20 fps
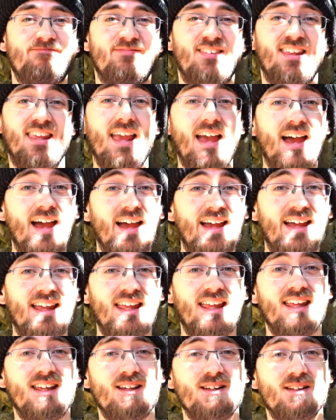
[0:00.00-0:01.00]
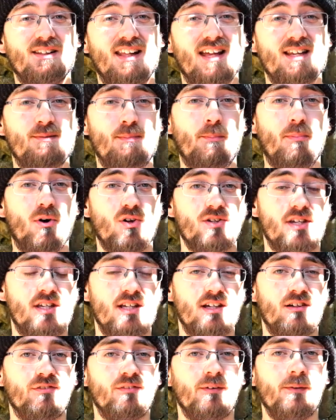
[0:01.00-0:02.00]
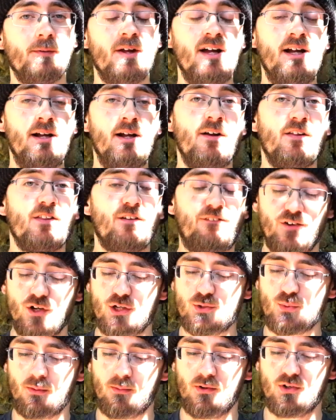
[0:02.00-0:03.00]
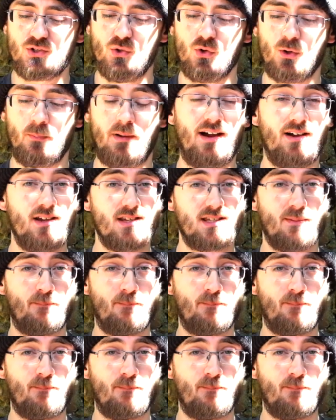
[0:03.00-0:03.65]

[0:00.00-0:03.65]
yay, get to be positive. The first one I'm going to talk about is the